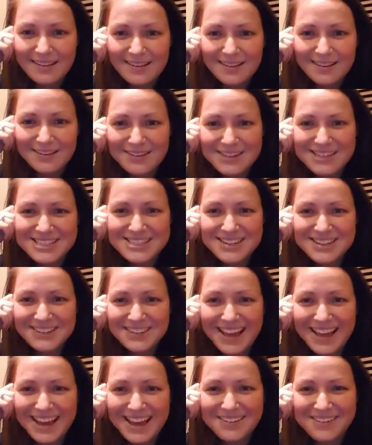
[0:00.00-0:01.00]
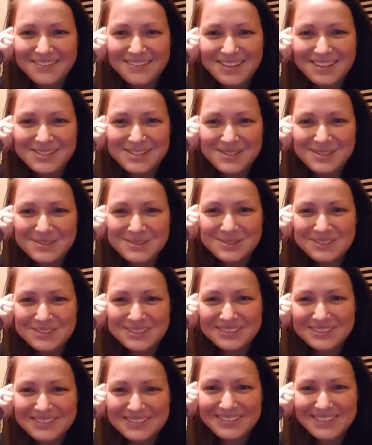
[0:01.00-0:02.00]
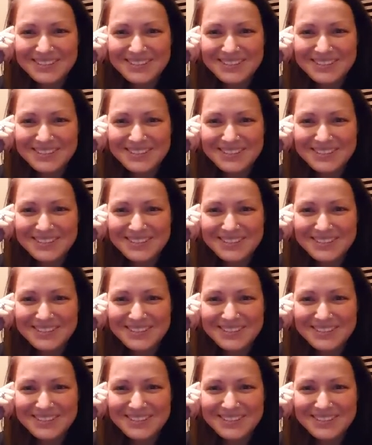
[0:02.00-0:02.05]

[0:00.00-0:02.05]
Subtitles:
Greens are life. That's so true.